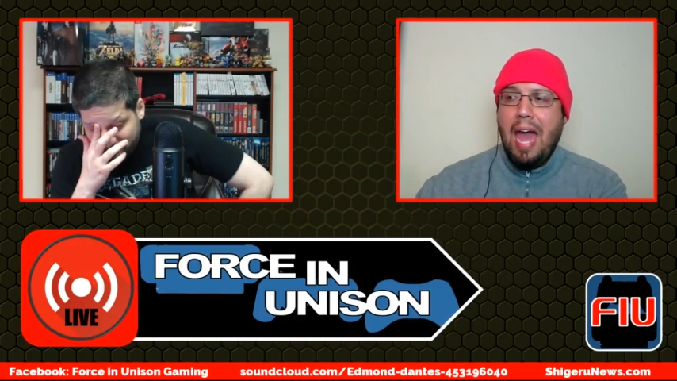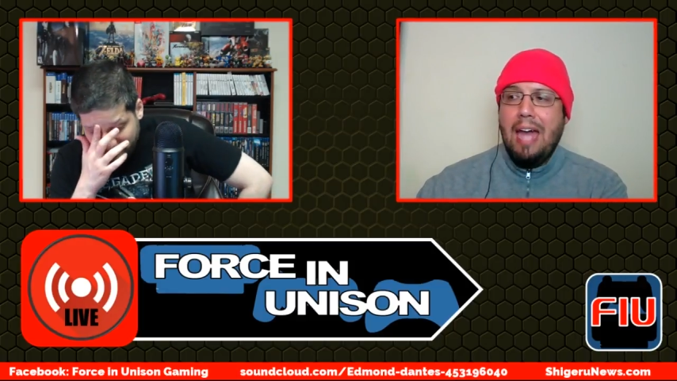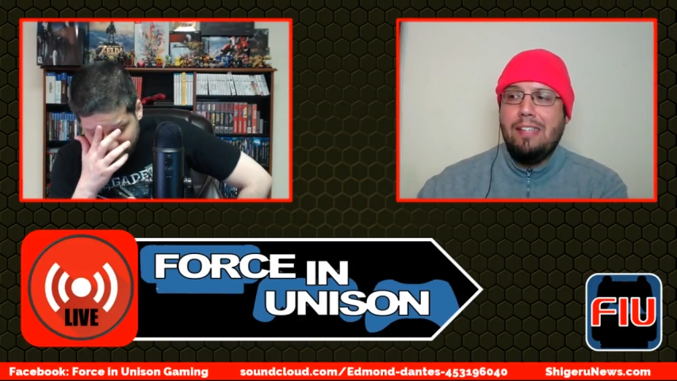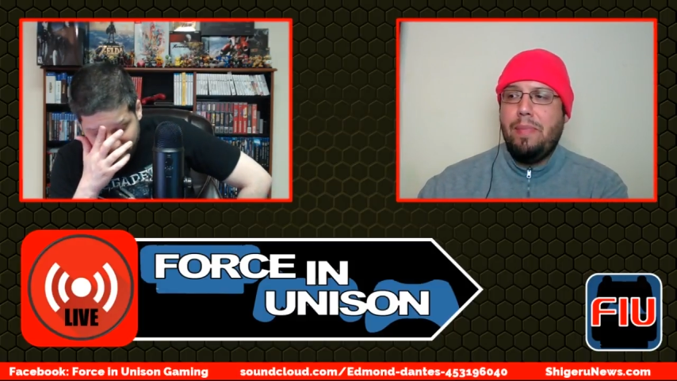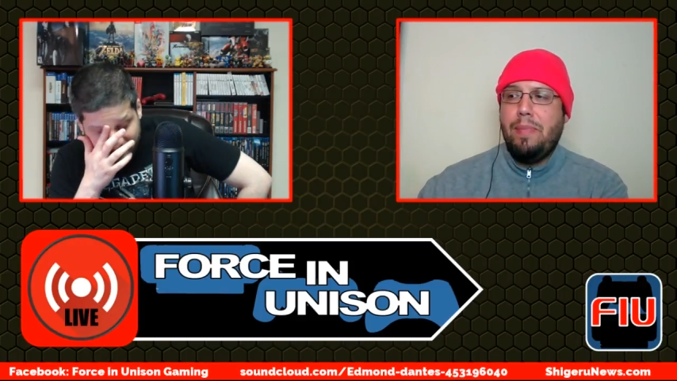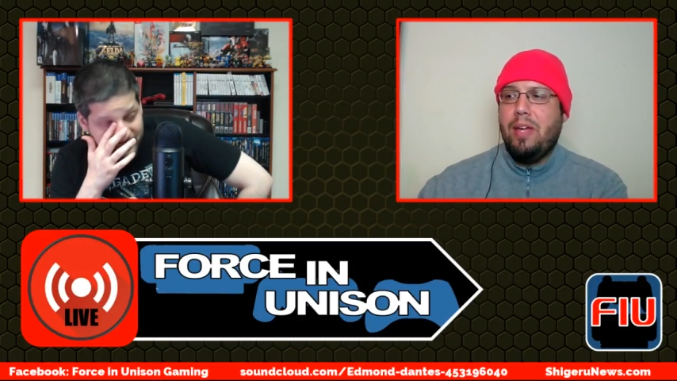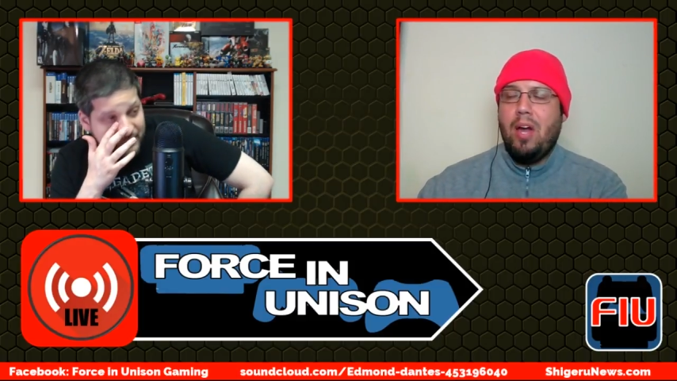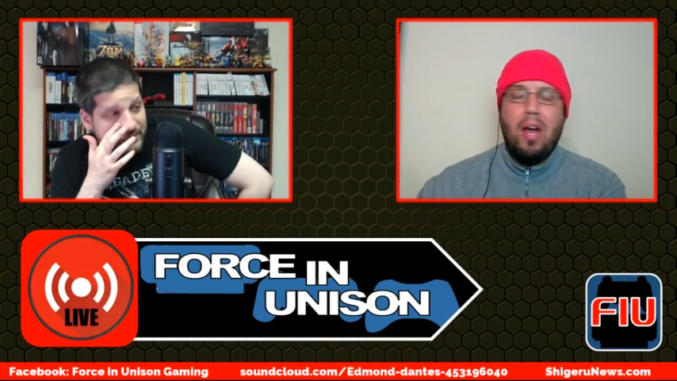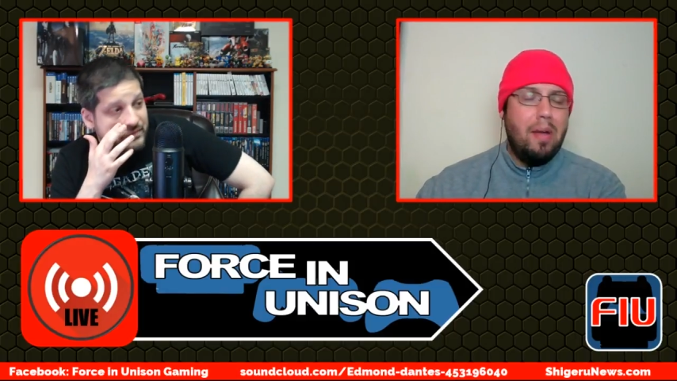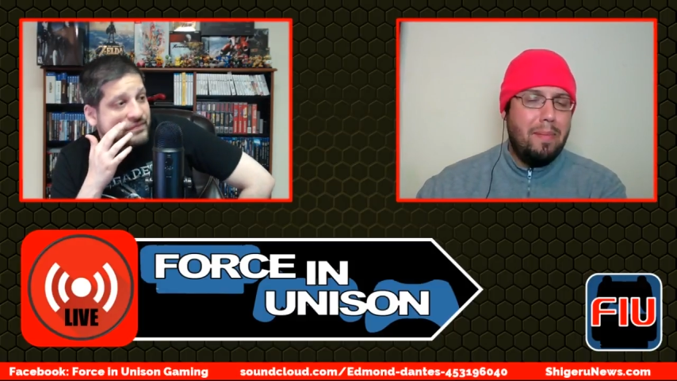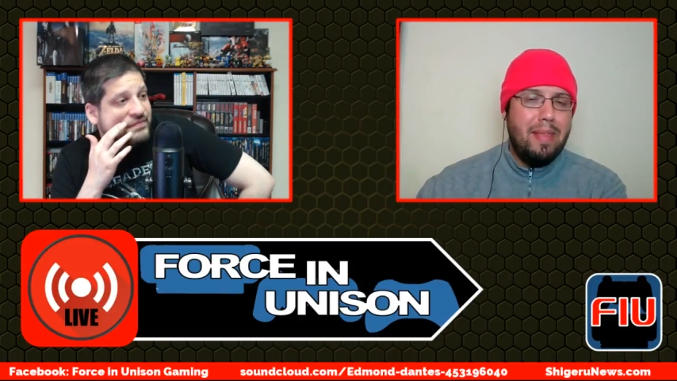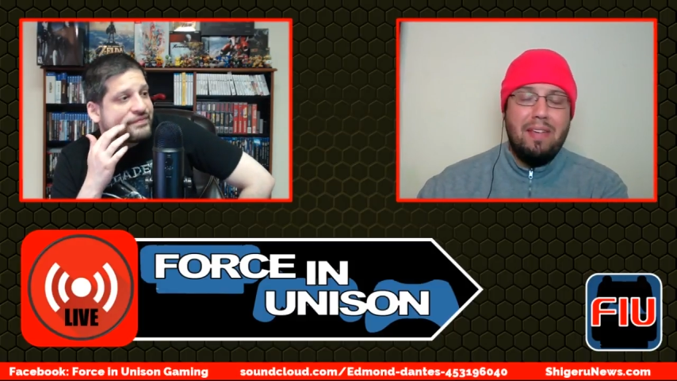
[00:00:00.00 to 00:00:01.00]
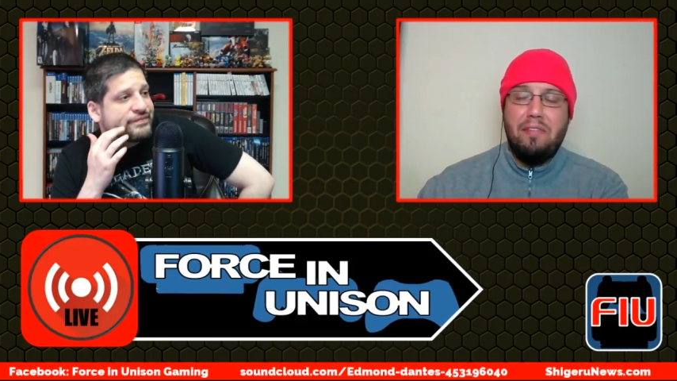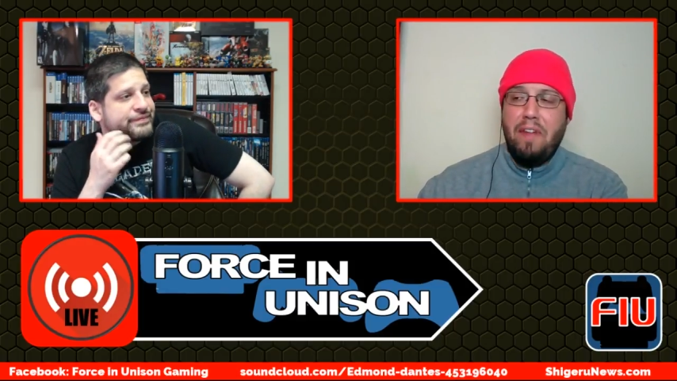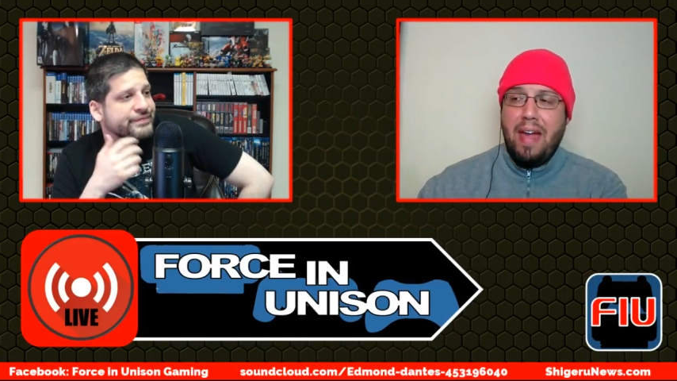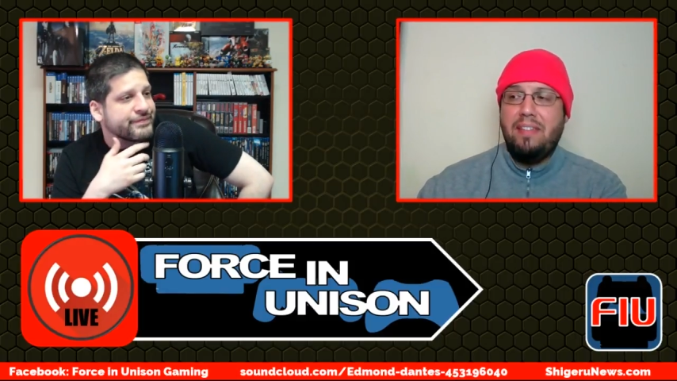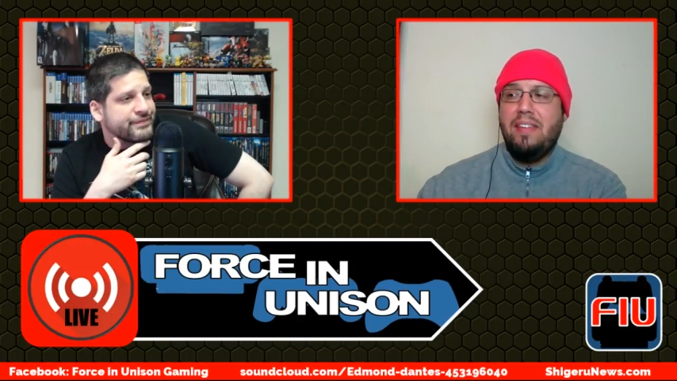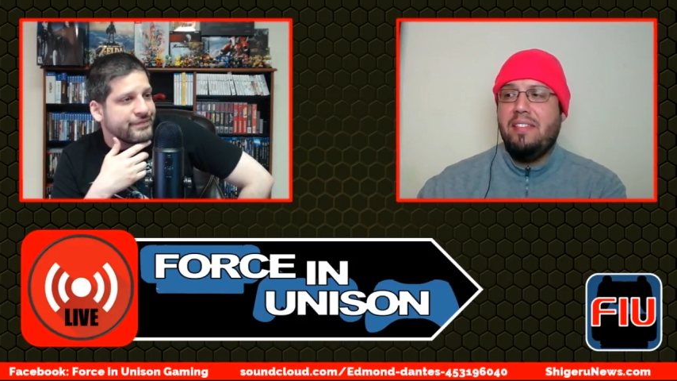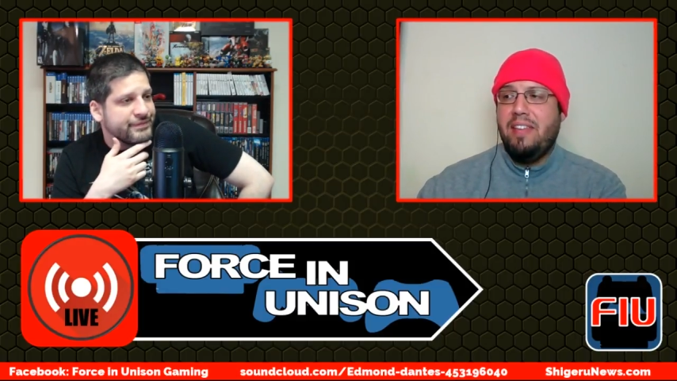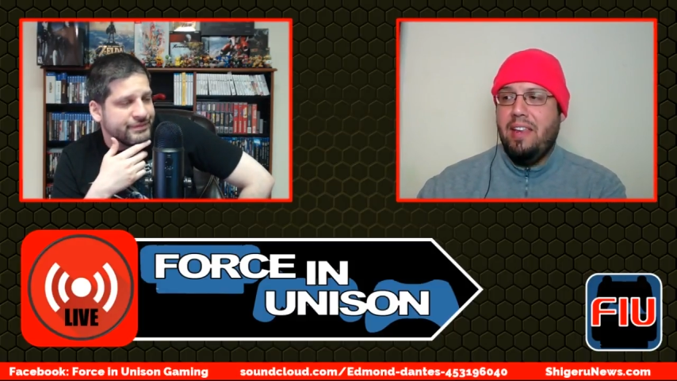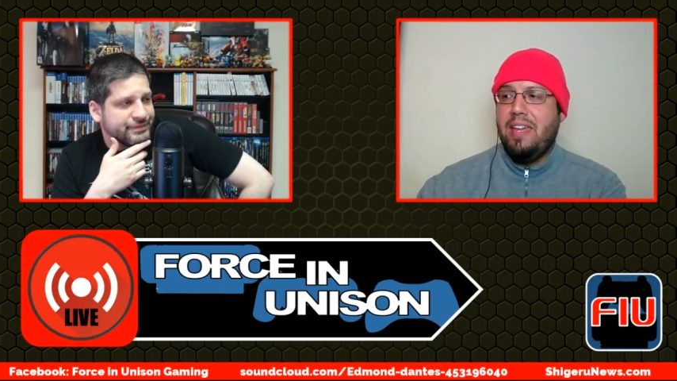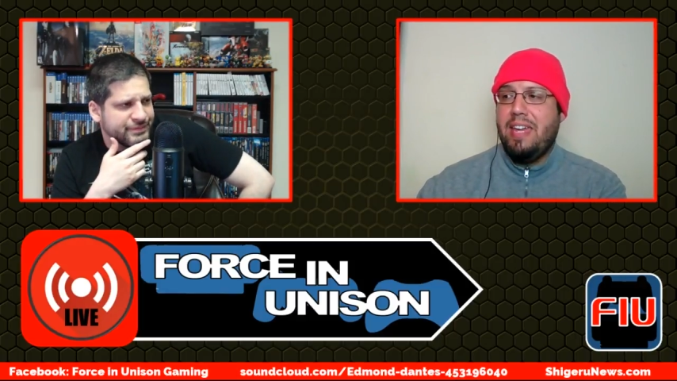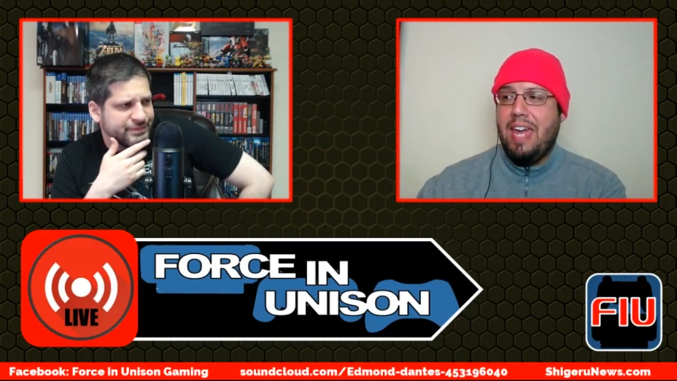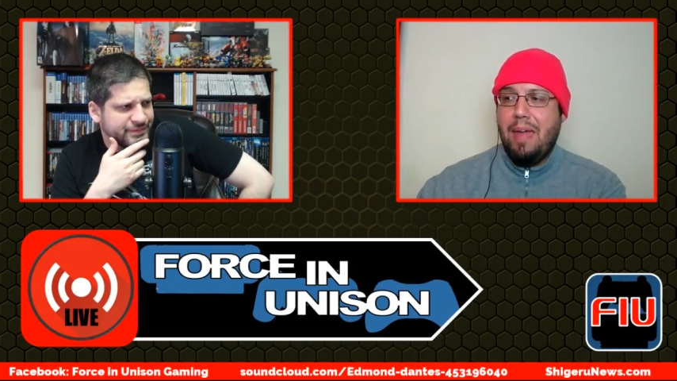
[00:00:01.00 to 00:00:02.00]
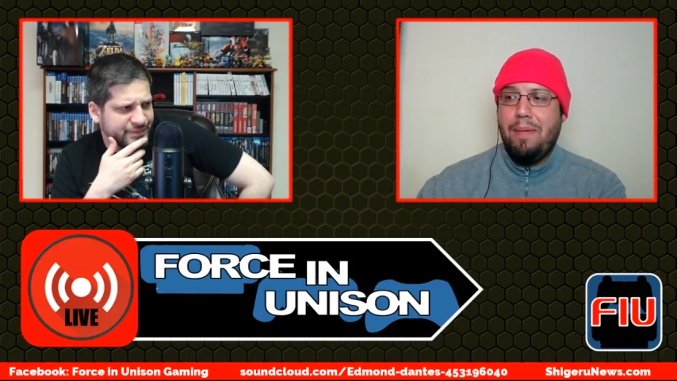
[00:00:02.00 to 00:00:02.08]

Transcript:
Speaker 1: has become the fastest selling